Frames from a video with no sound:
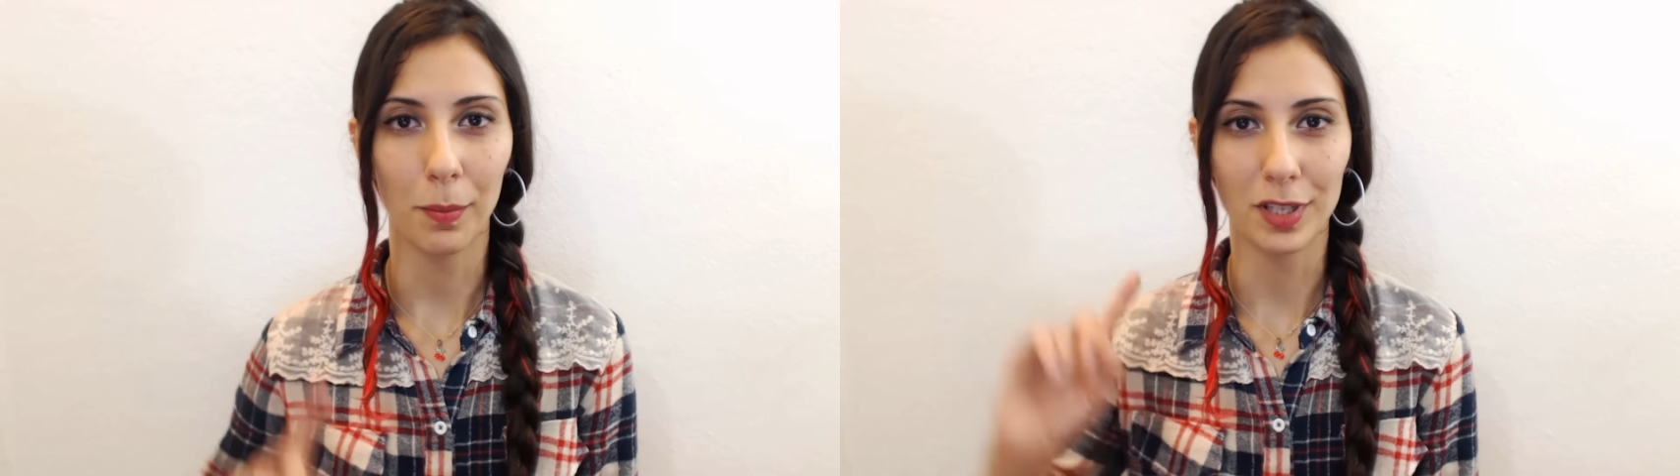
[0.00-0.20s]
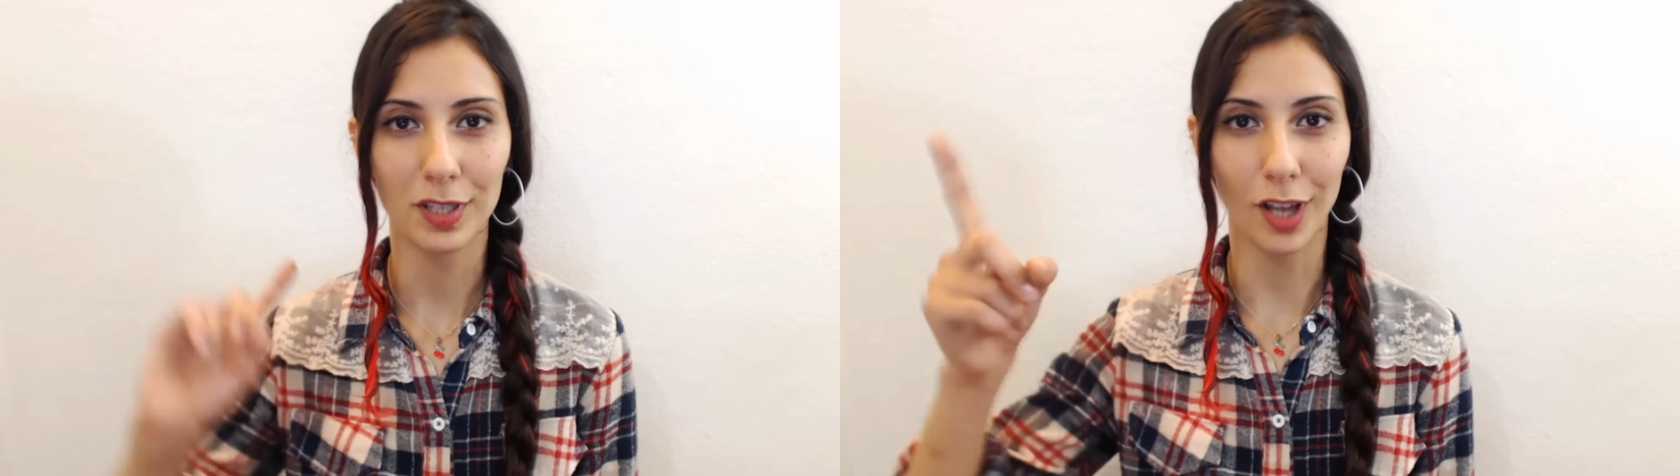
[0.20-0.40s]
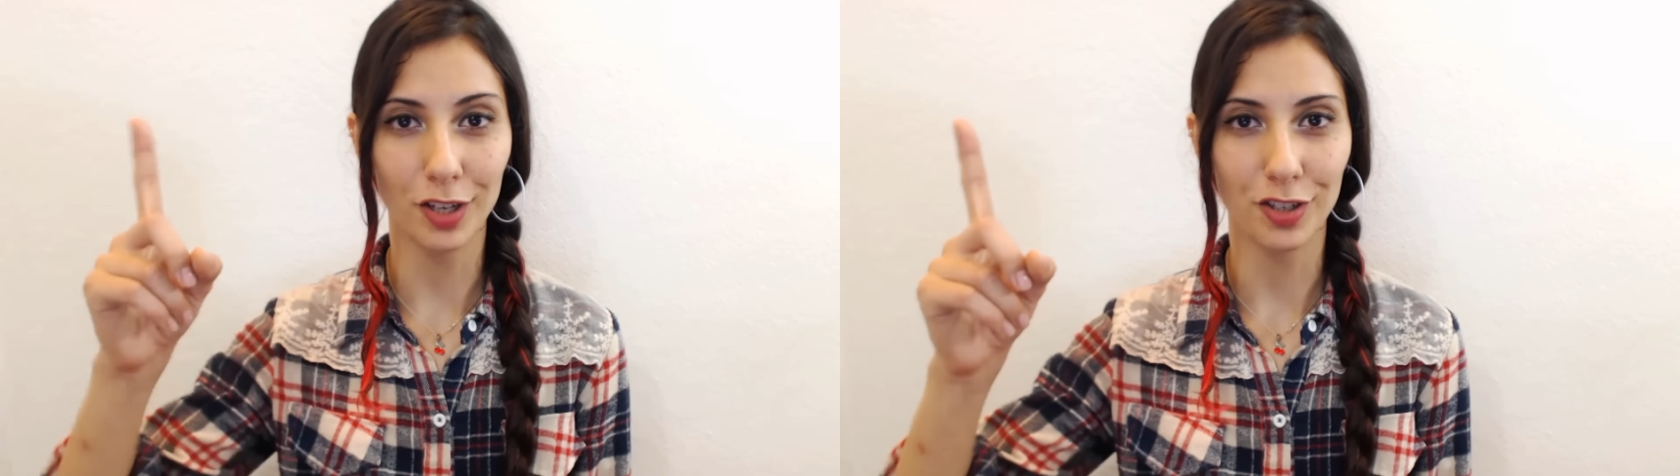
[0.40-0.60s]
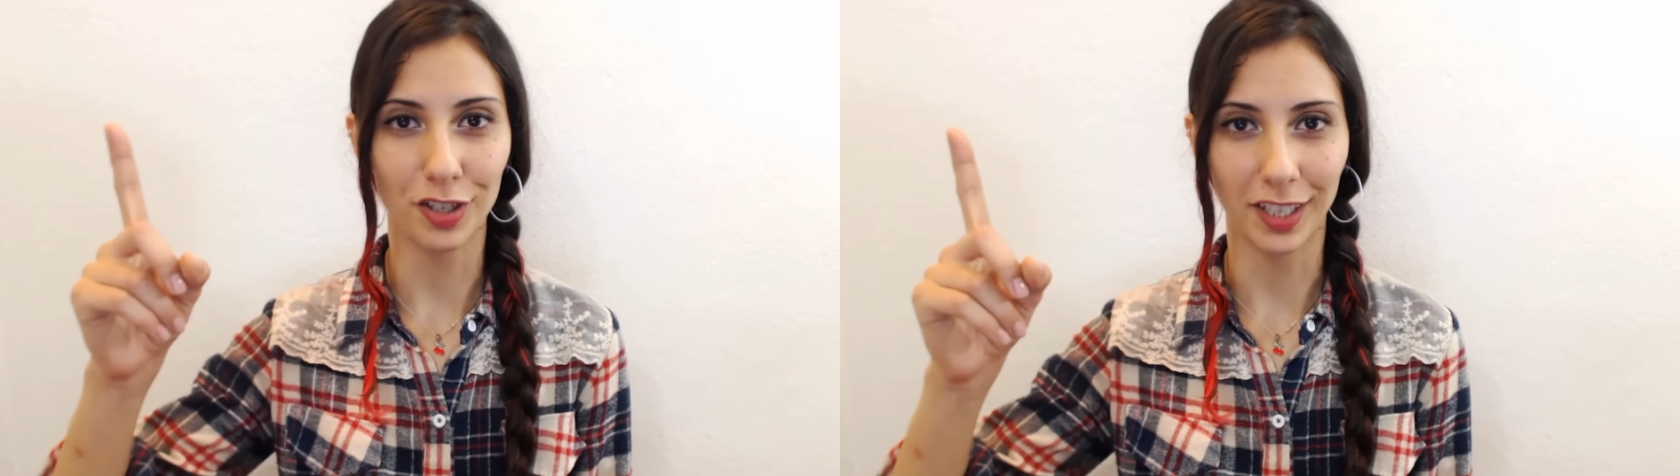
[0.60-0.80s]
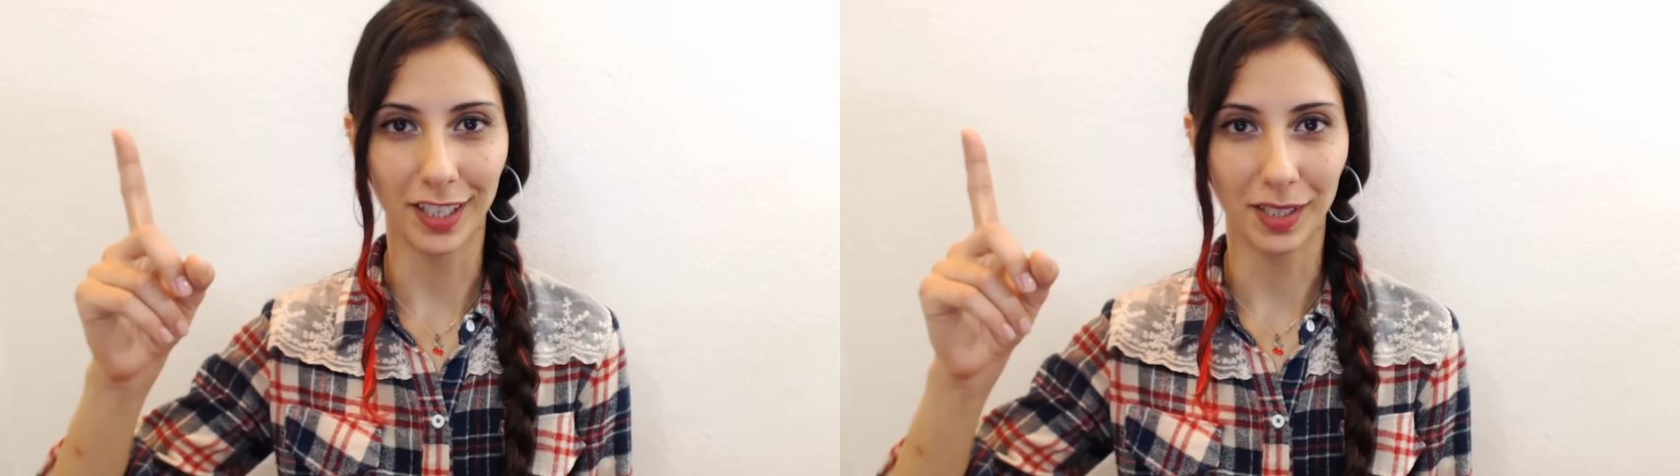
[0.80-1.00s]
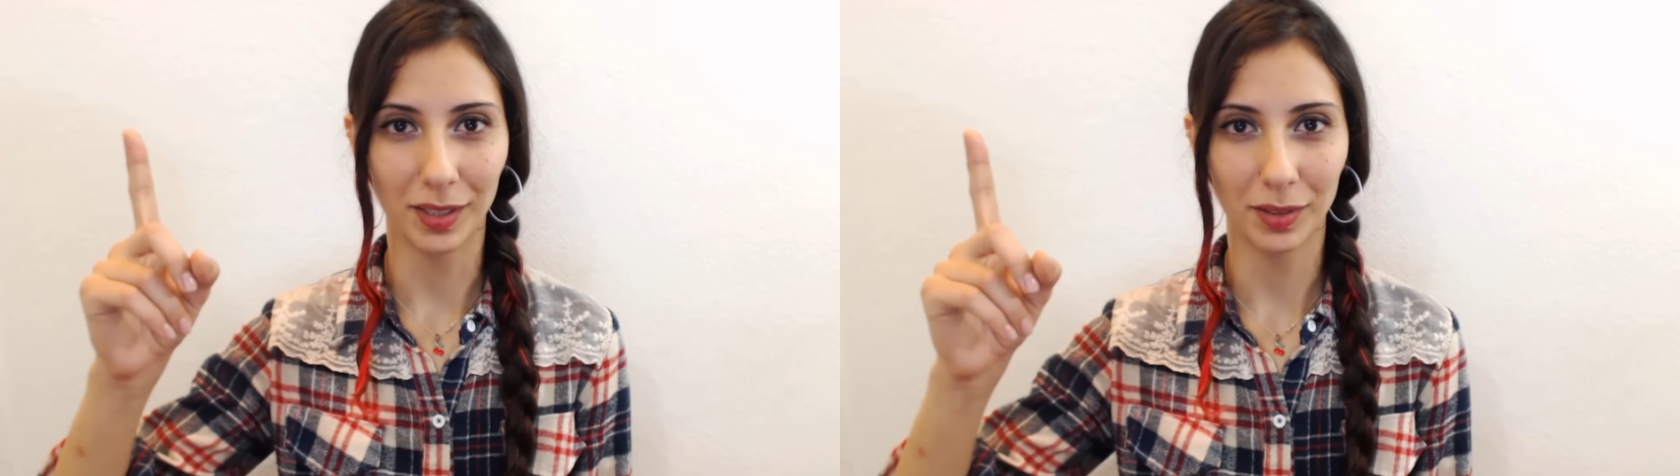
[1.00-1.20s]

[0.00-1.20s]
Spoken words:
misogyny.